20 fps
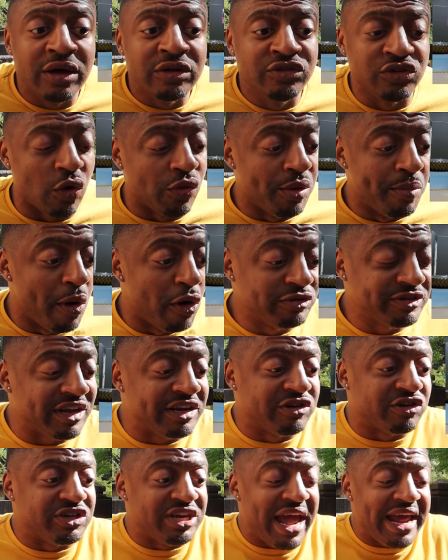So the most
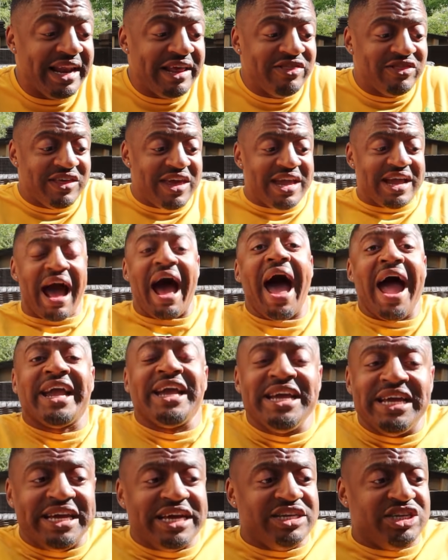entertaining thing I
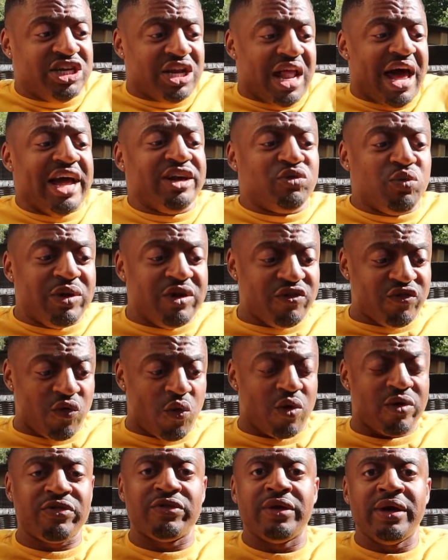can get July
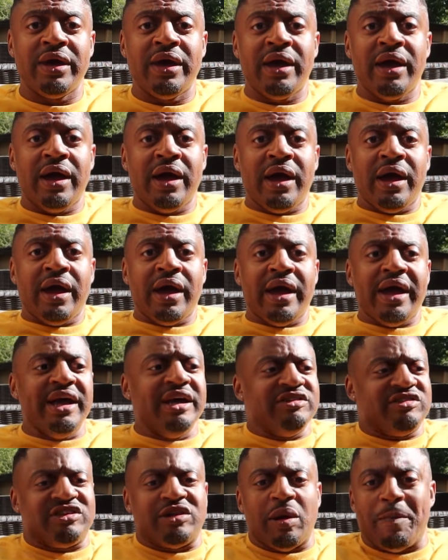24th
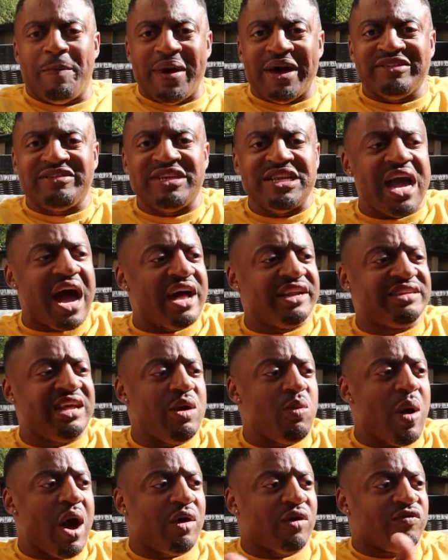is the best
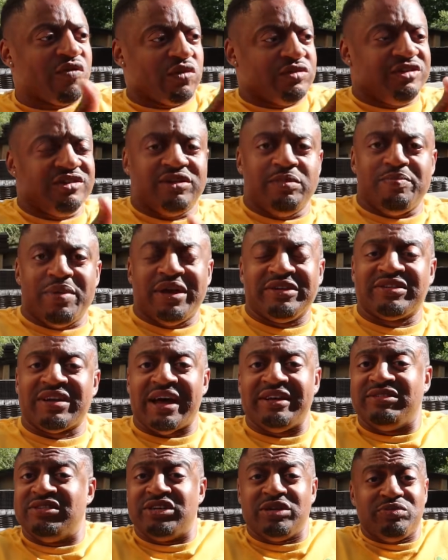Deontay Wilder versus the best
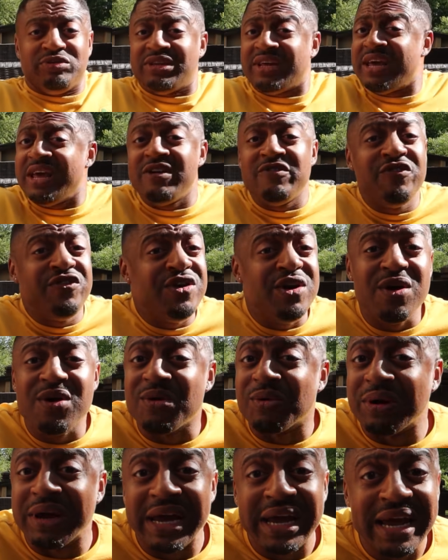Tyson Gypsy King
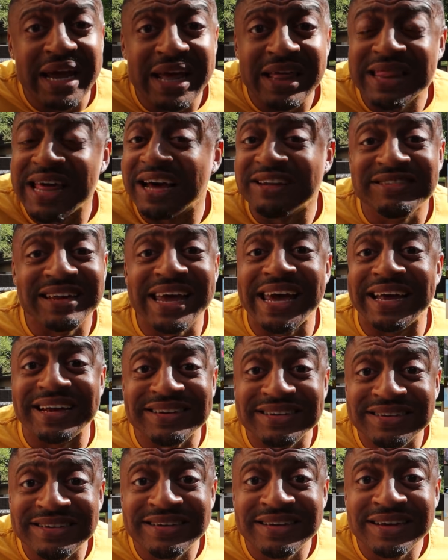Fury. That's
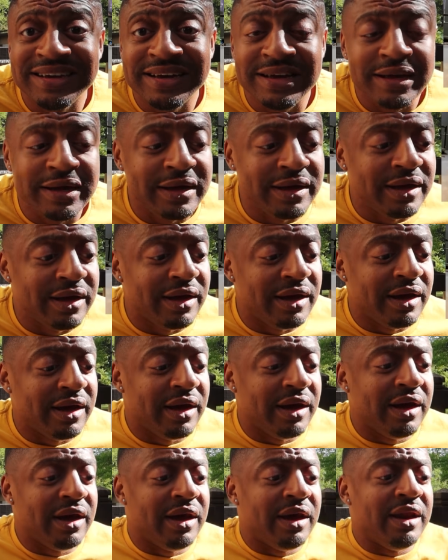it.
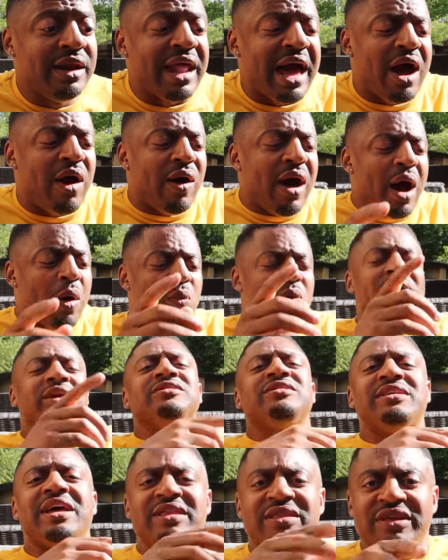Now, I want
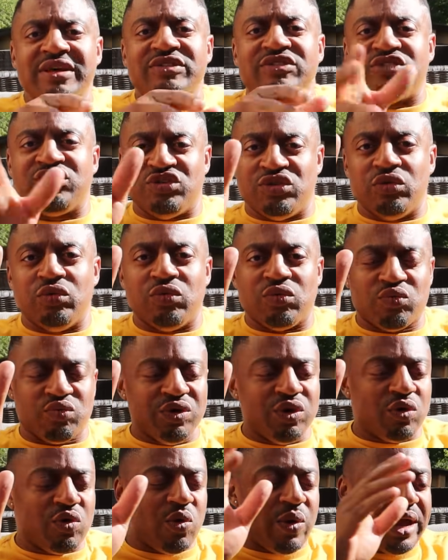to say this too,
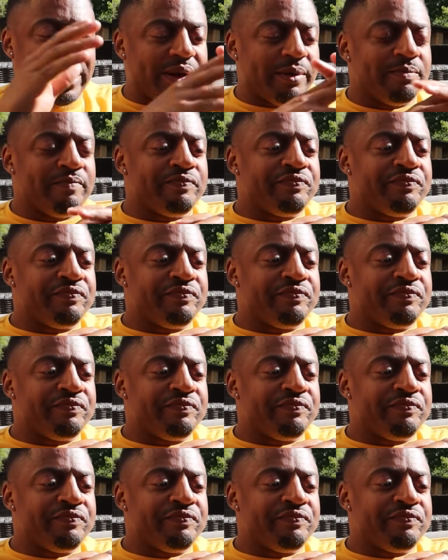real quick.